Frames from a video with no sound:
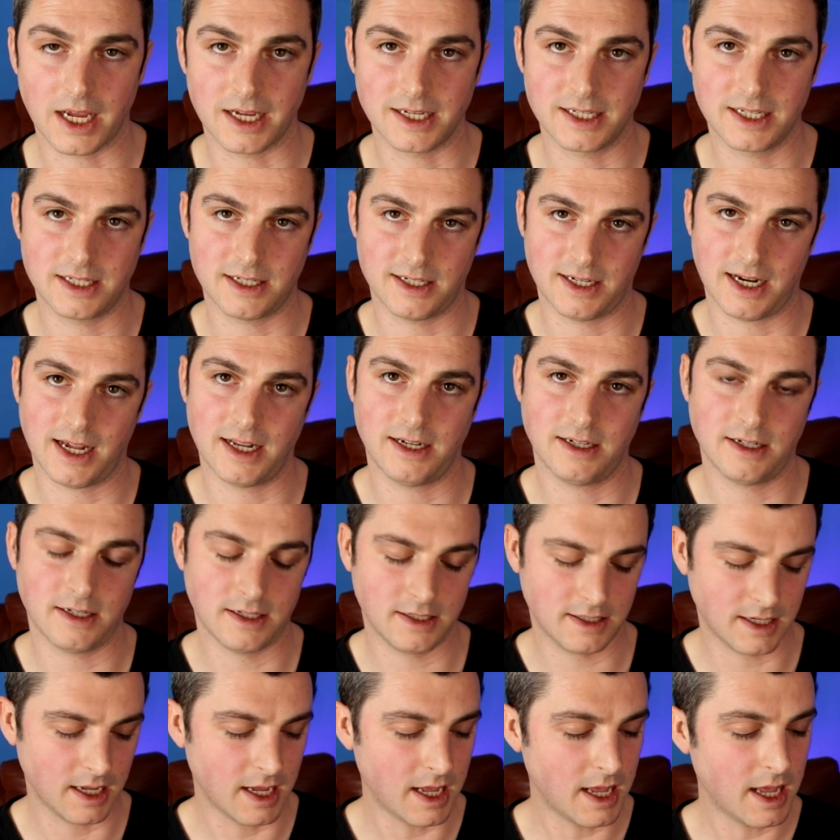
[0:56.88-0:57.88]
as
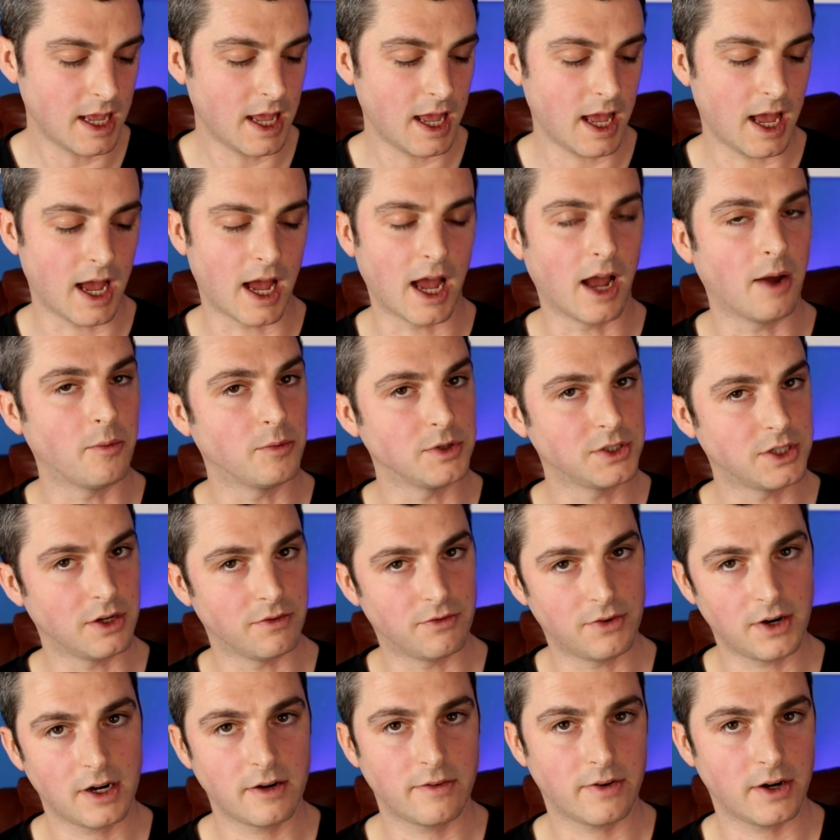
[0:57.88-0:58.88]
standard, which are
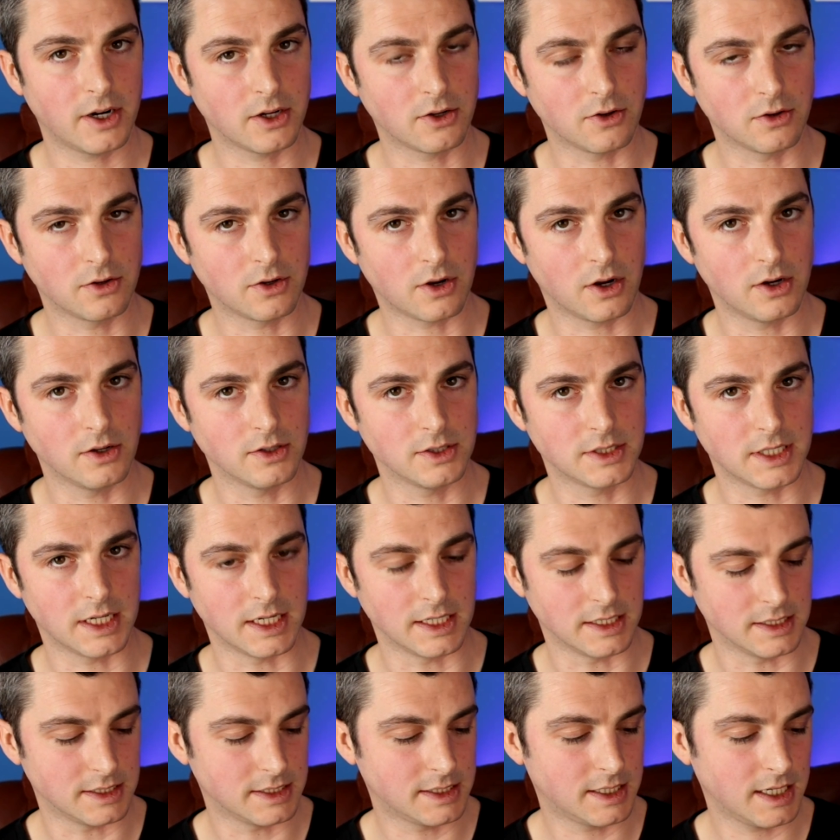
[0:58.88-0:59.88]
very, very good coils
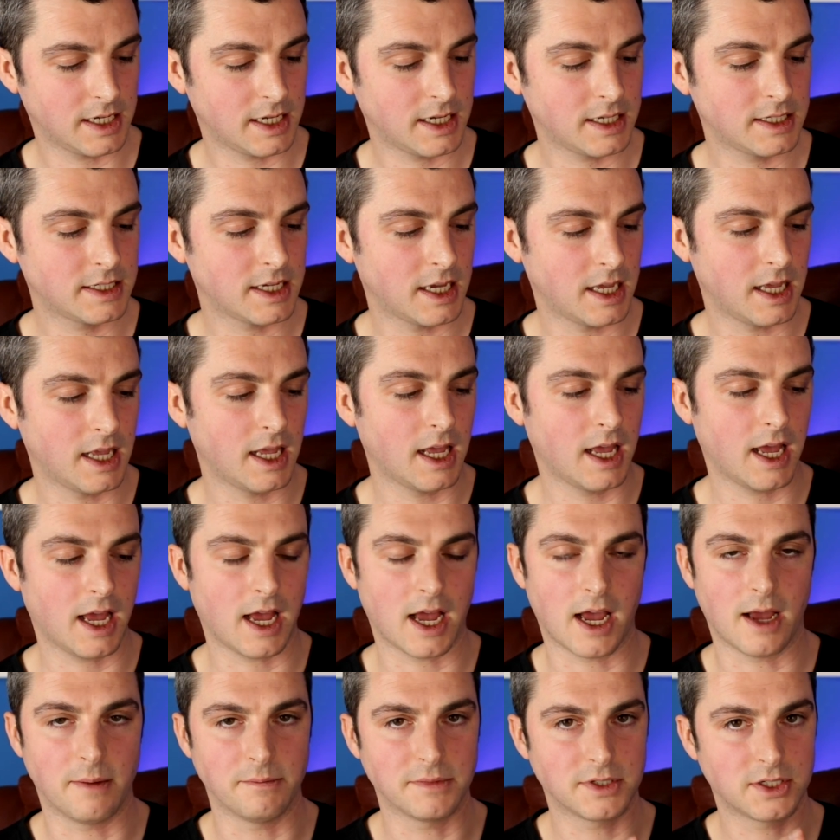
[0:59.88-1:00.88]
indeed.
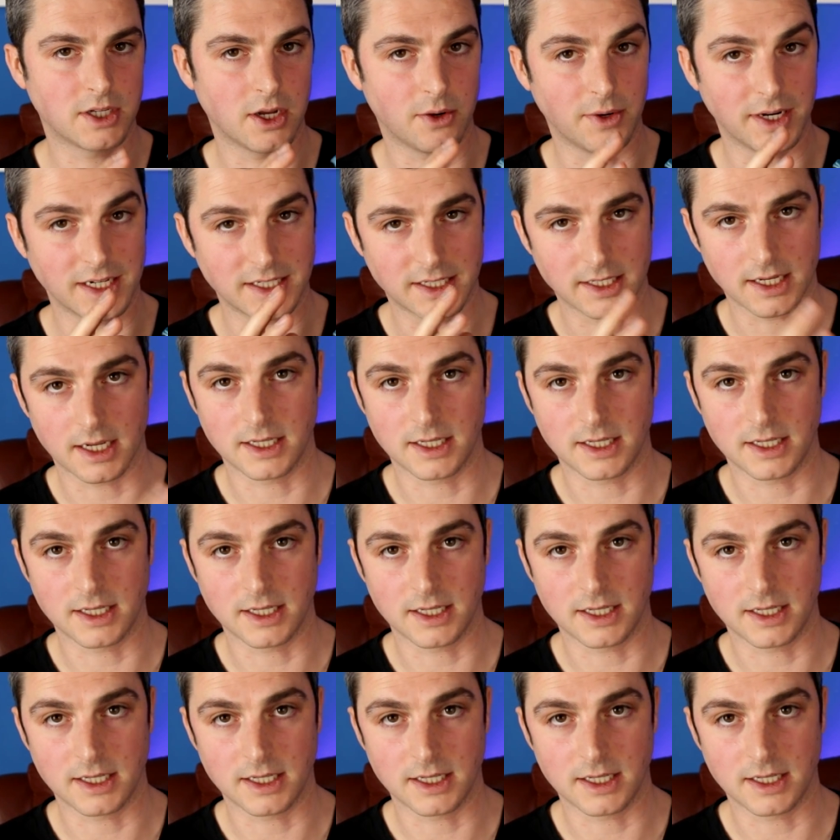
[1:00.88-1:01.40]
So it's the